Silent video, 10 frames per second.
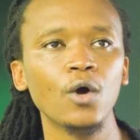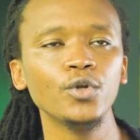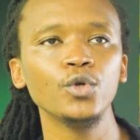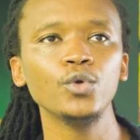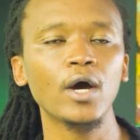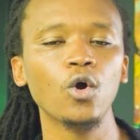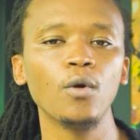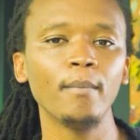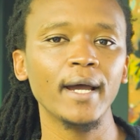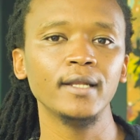How do you now
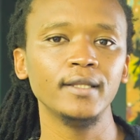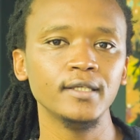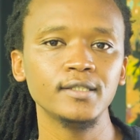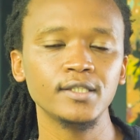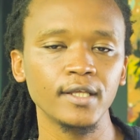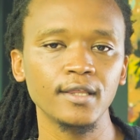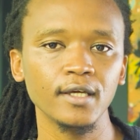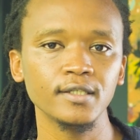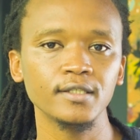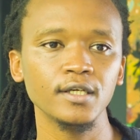combine these three
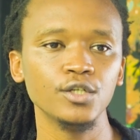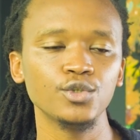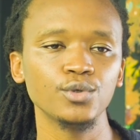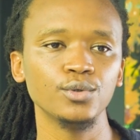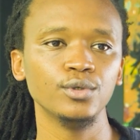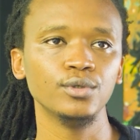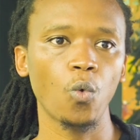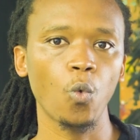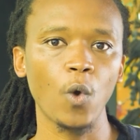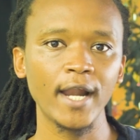things into
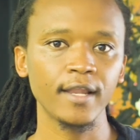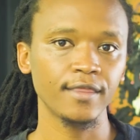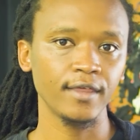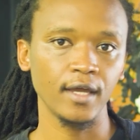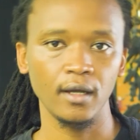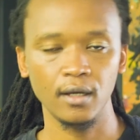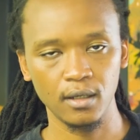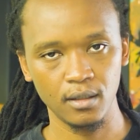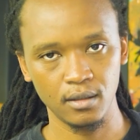one thing?